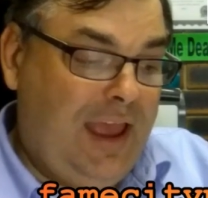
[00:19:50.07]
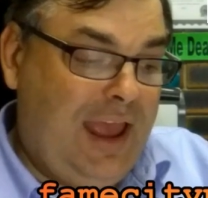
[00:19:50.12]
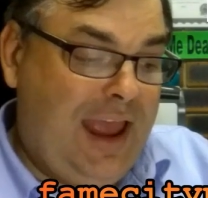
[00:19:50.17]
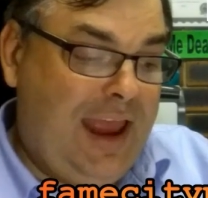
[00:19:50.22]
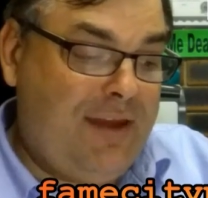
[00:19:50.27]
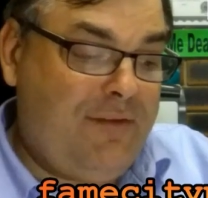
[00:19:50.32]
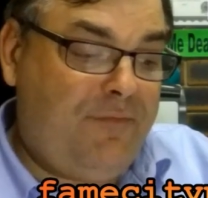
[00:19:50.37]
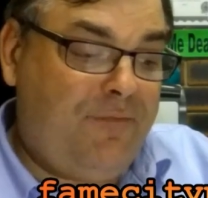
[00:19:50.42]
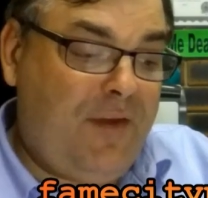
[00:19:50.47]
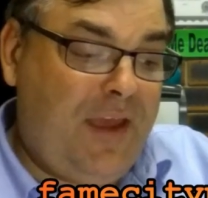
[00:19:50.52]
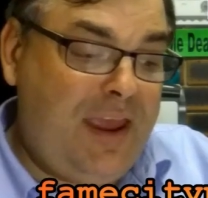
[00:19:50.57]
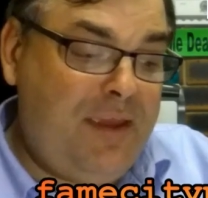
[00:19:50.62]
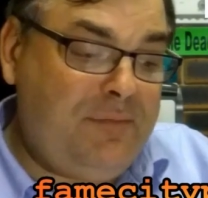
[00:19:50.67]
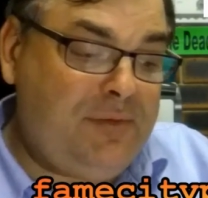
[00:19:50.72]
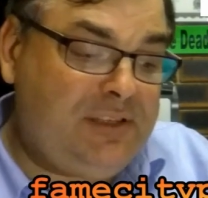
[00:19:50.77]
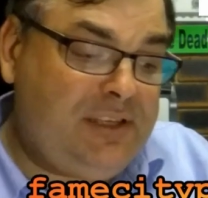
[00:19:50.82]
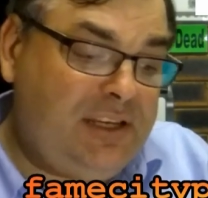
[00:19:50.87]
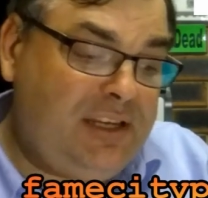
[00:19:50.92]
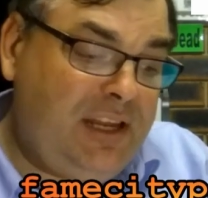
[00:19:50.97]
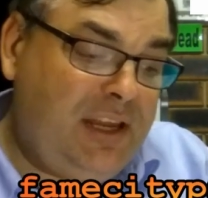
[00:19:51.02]
And
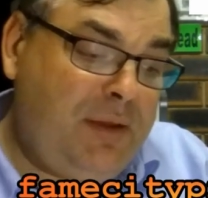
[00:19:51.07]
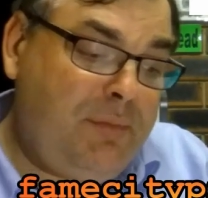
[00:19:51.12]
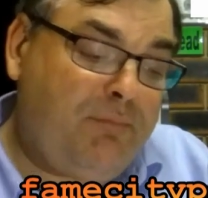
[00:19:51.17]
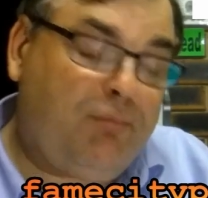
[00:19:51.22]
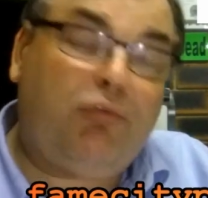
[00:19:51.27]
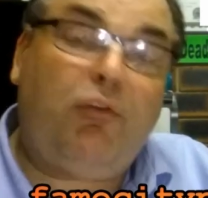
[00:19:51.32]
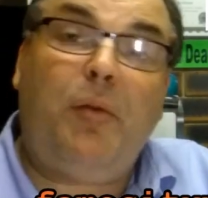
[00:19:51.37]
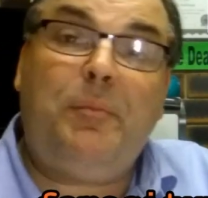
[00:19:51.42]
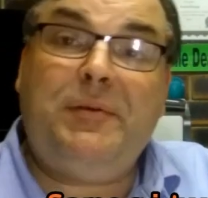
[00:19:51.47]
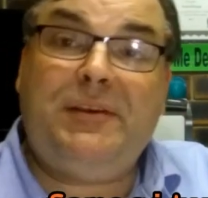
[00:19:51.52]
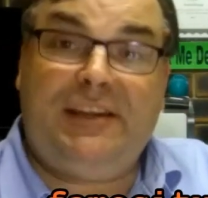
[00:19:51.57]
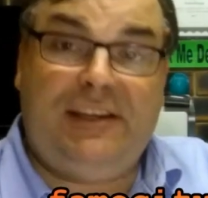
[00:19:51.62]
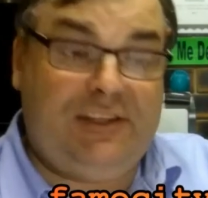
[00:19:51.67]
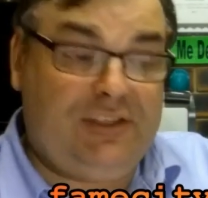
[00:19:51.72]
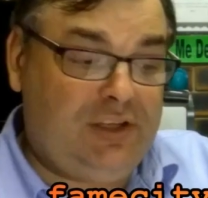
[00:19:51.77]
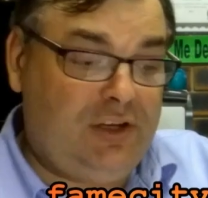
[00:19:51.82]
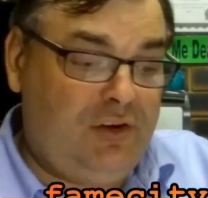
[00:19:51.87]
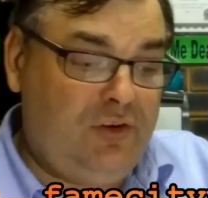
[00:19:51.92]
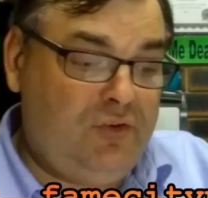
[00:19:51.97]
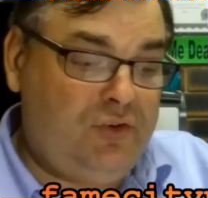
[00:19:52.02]
Fame City Property
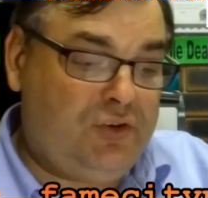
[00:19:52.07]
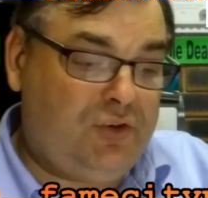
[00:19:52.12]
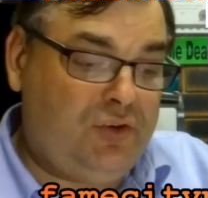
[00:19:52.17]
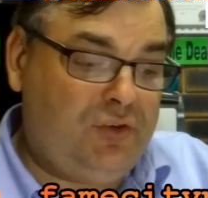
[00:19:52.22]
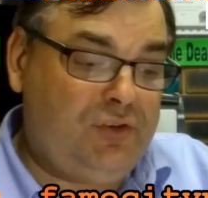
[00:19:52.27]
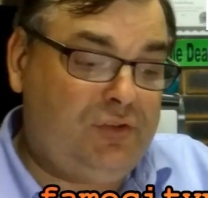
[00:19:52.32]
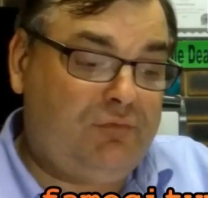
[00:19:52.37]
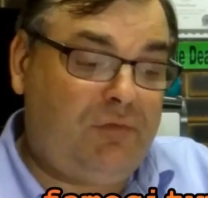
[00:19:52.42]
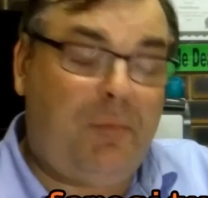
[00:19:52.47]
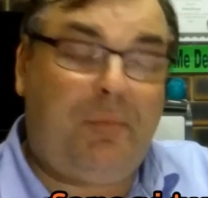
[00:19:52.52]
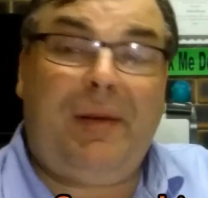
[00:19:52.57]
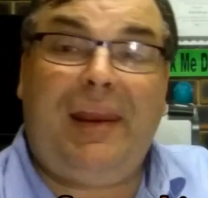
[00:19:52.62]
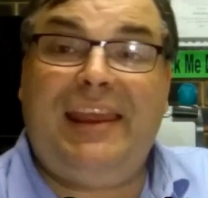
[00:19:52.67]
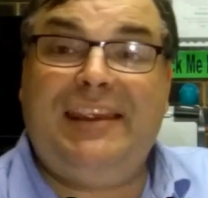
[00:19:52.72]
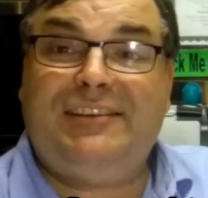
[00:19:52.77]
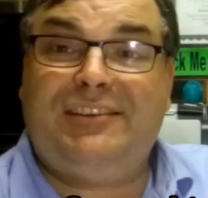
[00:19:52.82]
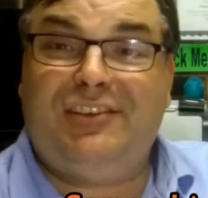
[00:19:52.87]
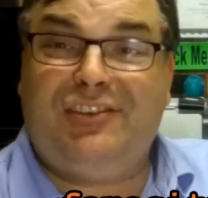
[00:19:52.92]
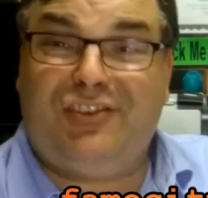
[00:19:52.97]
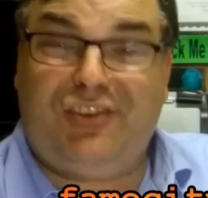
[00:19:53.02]
Solutions
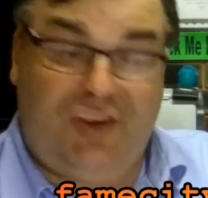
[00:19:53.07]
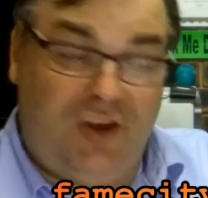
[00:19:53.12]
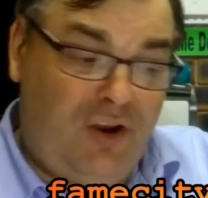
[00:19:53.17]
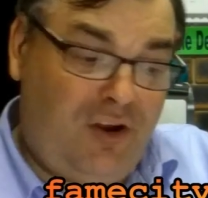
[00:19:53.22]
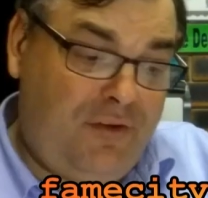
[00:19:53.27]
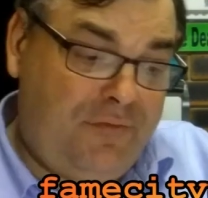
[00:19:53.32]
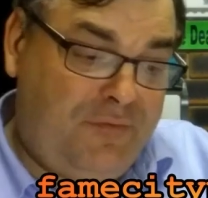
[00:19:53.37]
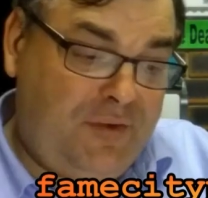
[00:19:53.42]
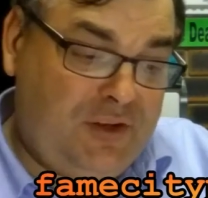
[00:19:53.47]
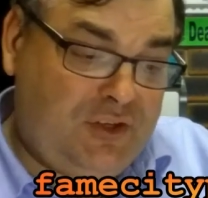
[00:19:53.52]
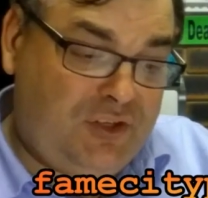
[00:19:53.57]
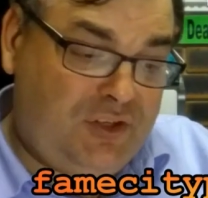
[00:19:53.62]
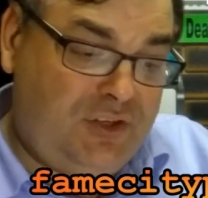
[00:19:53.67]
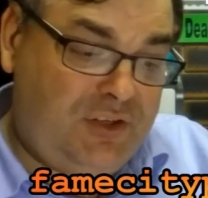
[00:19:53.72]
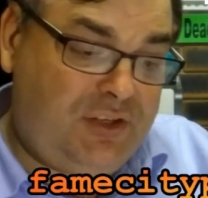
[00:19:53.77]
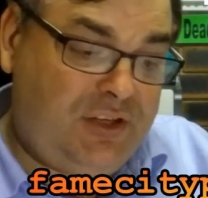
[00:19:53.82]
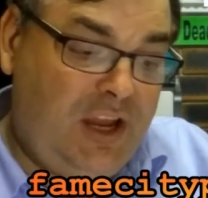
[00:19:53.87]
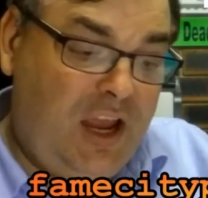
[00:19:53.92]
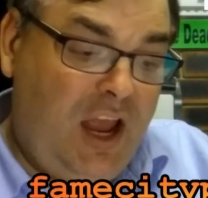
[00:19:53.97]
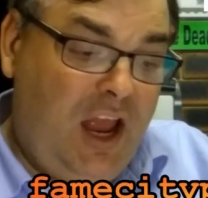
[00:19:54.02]
replaces
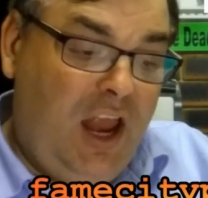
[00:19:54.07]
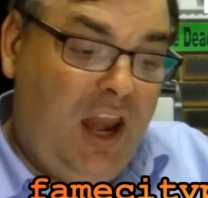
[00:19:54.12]
non-efficient